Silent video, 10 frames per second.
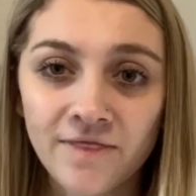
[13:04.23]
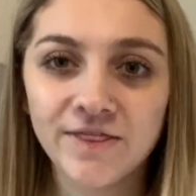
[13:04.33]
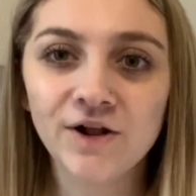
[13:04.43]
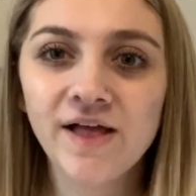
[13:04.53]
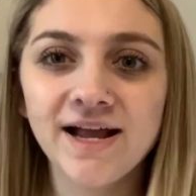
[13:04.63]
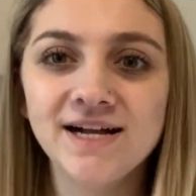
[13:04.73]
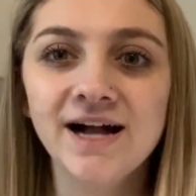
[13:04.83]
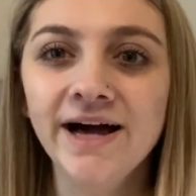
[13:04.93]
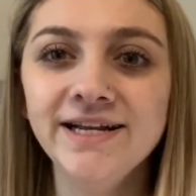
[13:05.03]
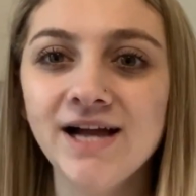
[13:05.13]
They're like
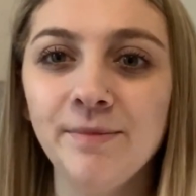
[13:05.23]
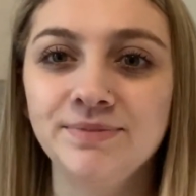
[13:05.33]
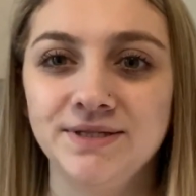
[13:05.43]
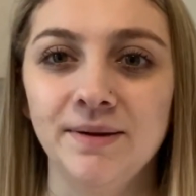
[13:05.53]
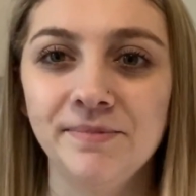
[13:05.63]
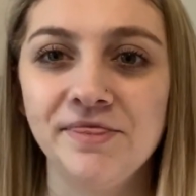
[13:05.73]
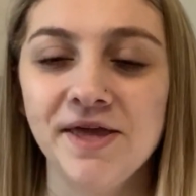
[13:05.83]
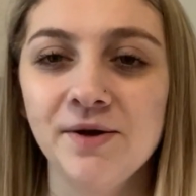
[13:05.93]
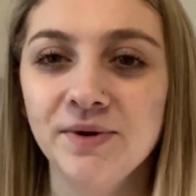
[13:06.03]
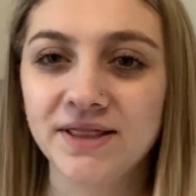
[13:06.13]
cutting up
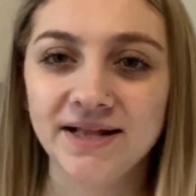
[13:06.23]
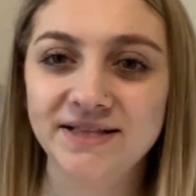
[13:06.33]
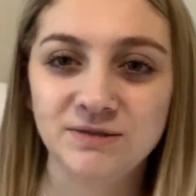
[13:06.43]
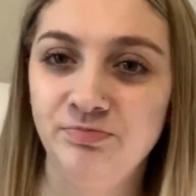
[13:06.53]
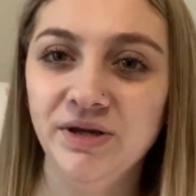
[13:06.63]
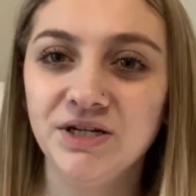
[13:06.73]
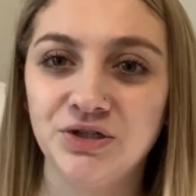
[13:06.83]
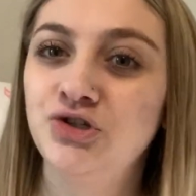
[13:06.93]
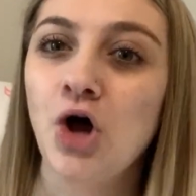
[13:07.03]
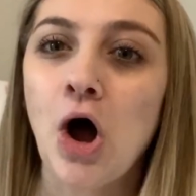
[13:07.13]
something with like this big
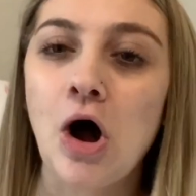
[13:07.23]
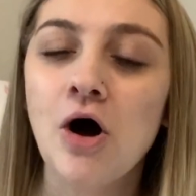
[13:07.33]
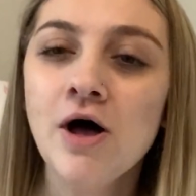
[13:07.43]
saw.